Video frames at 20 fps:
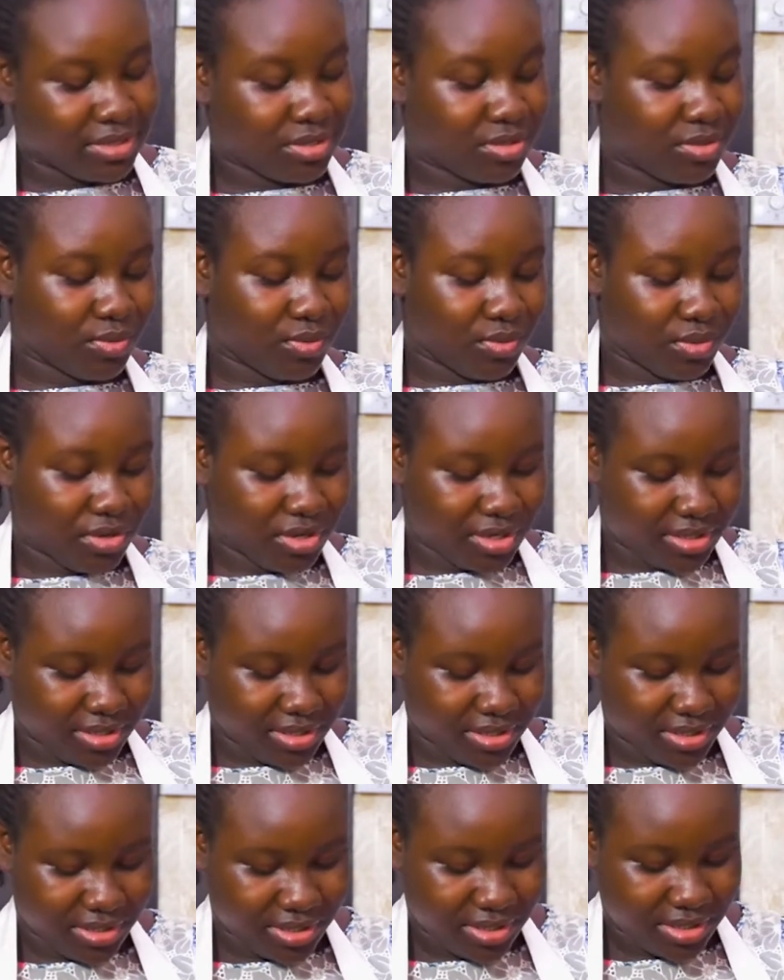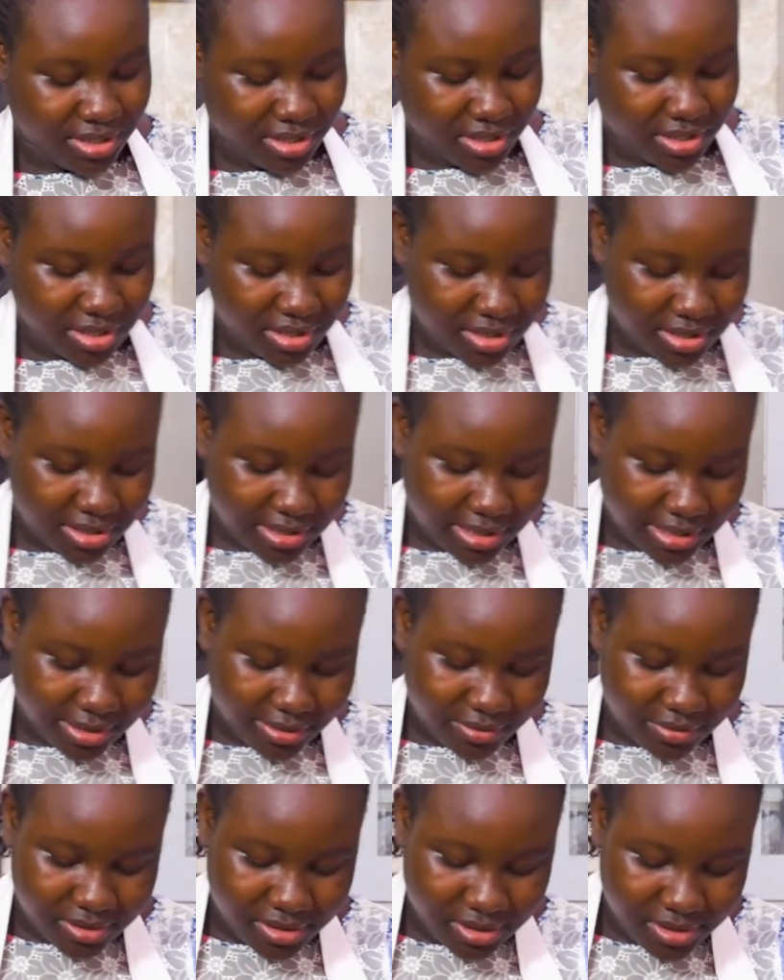one
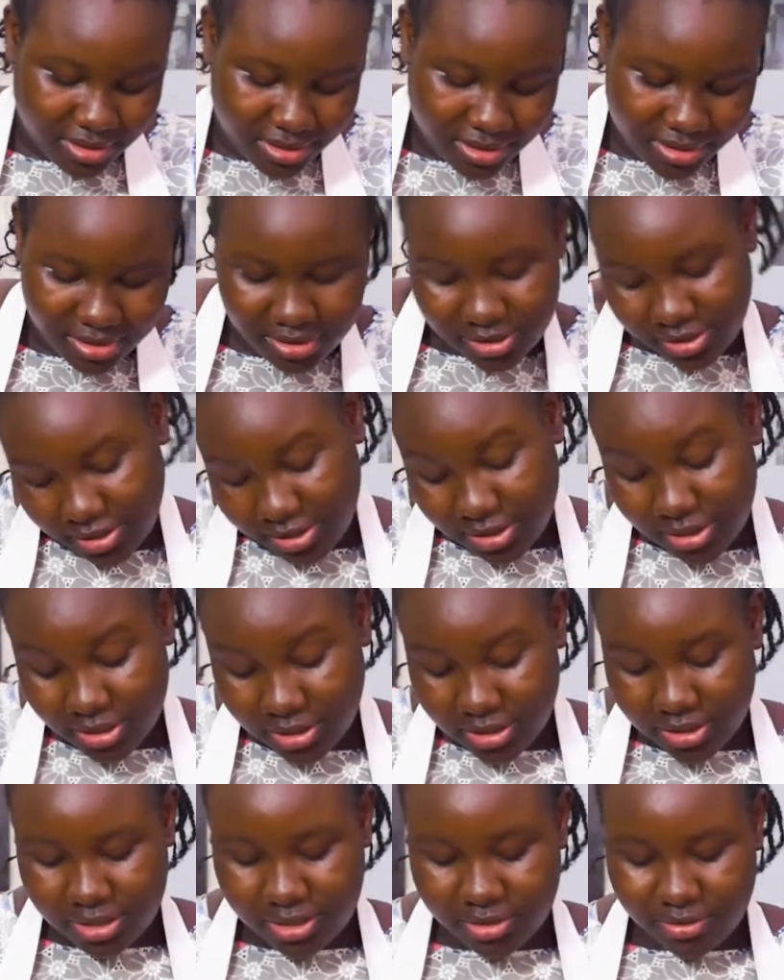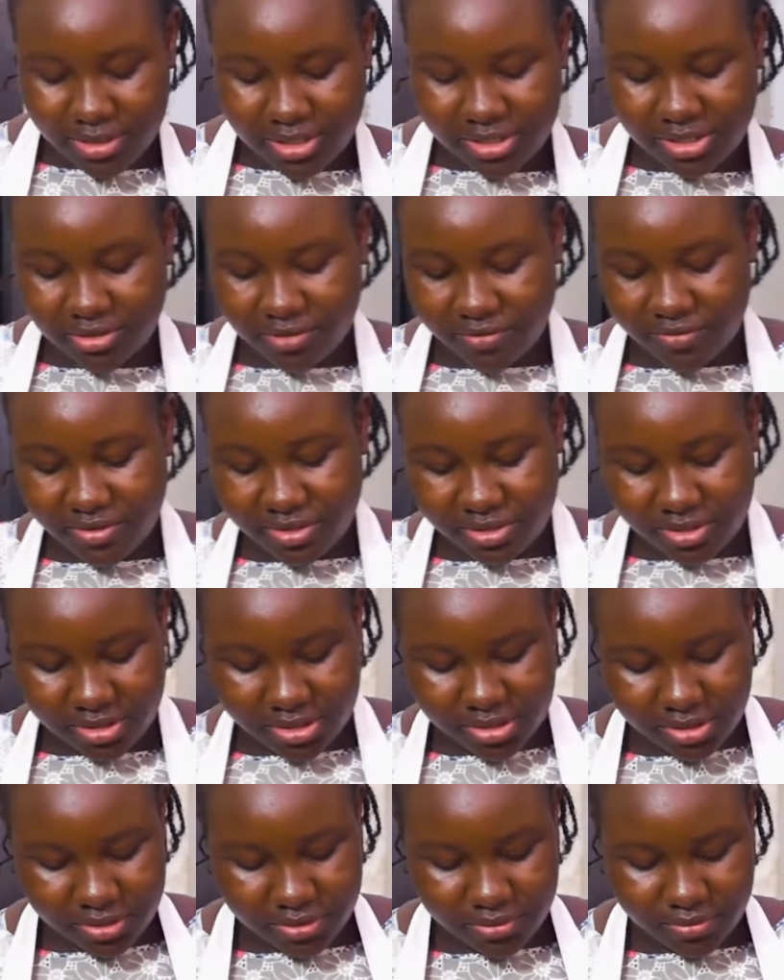down, the rest of it to
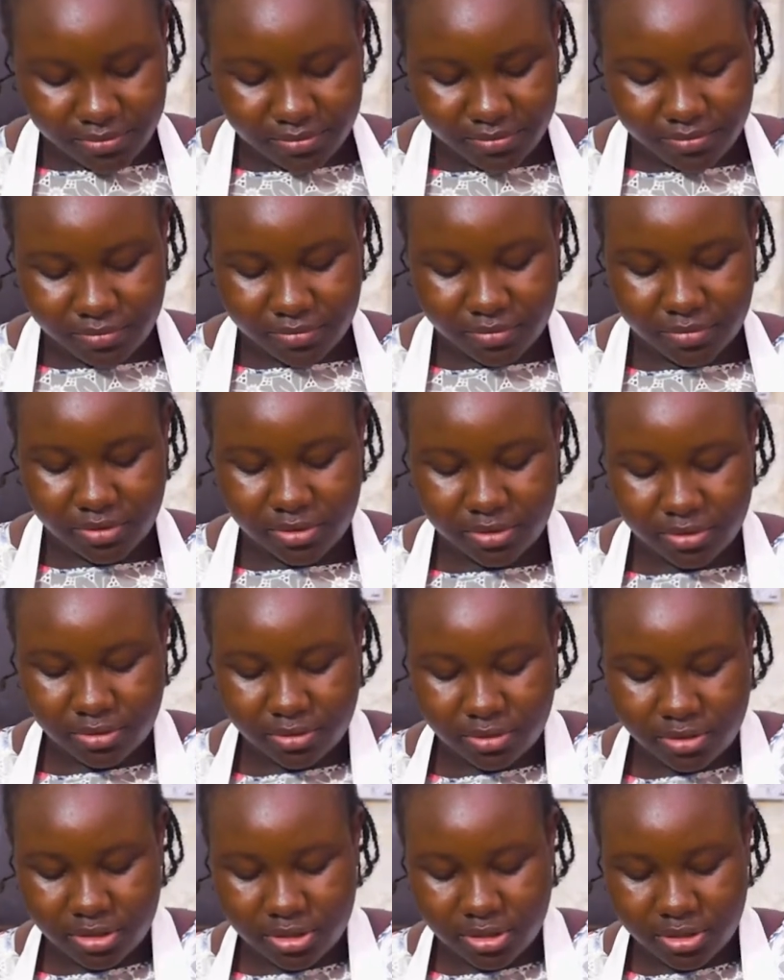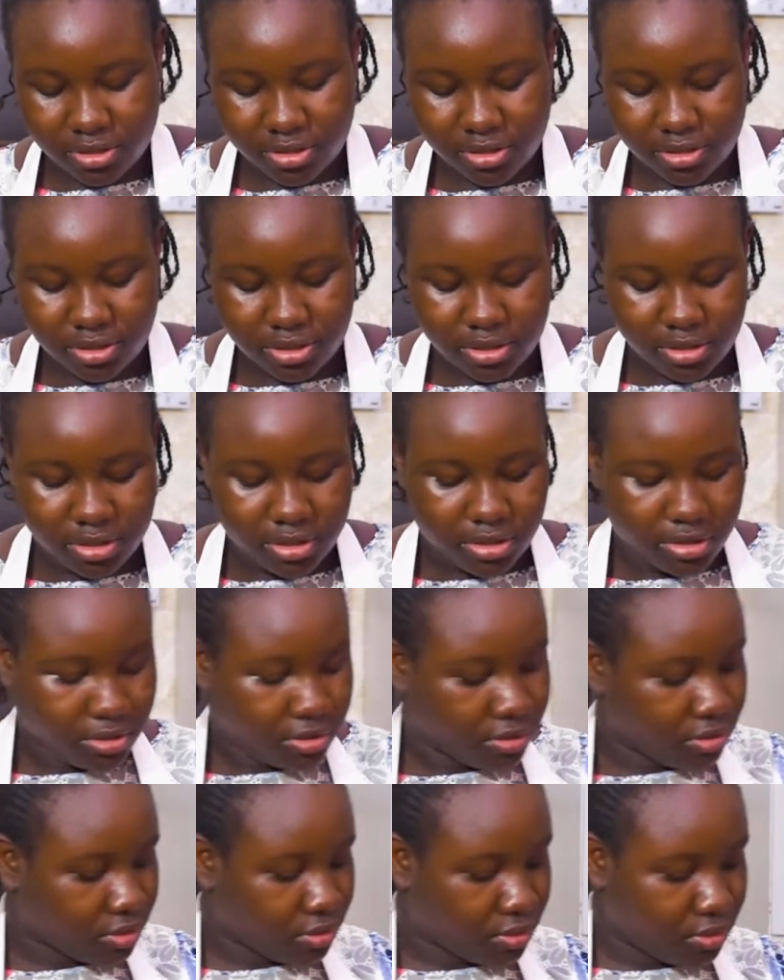go. I'm gonna
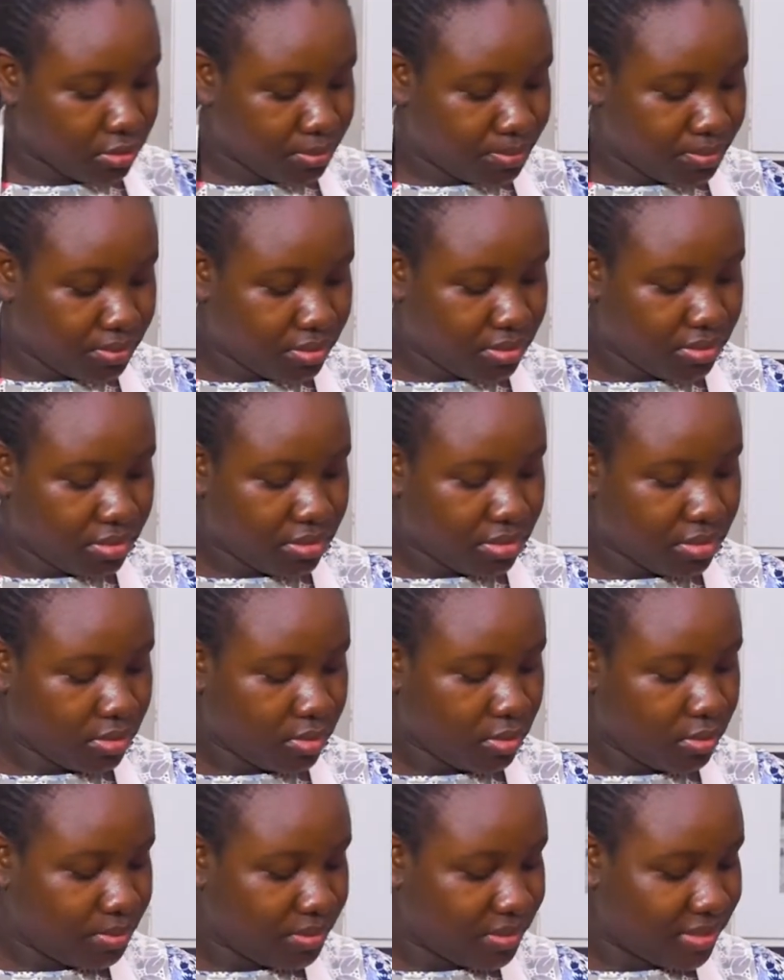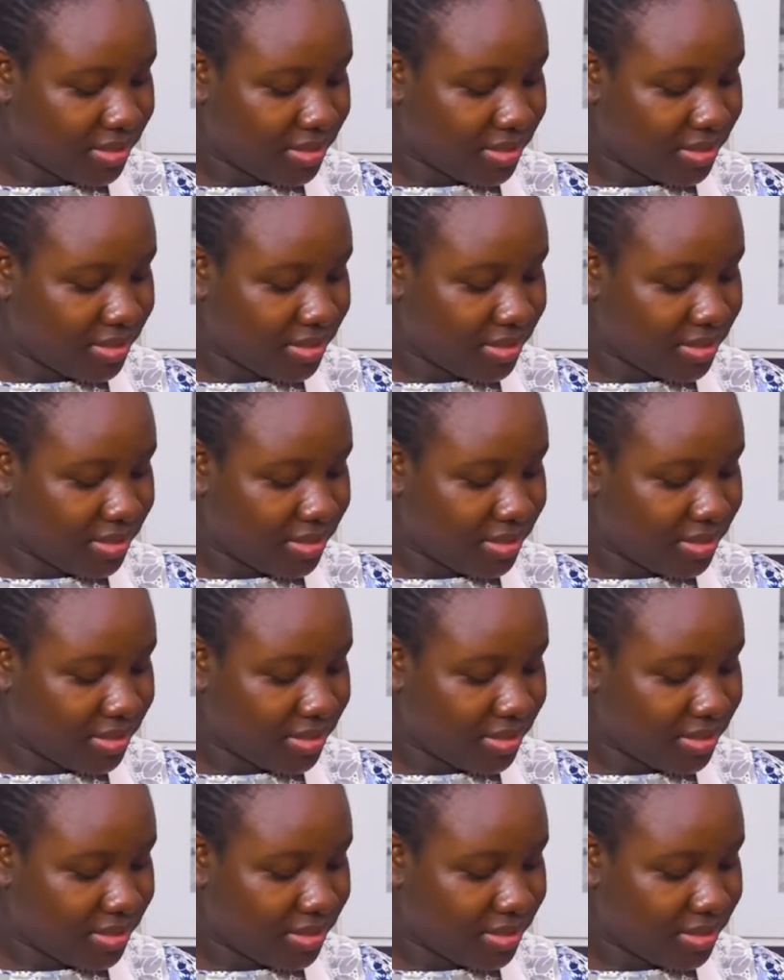scoop, I'm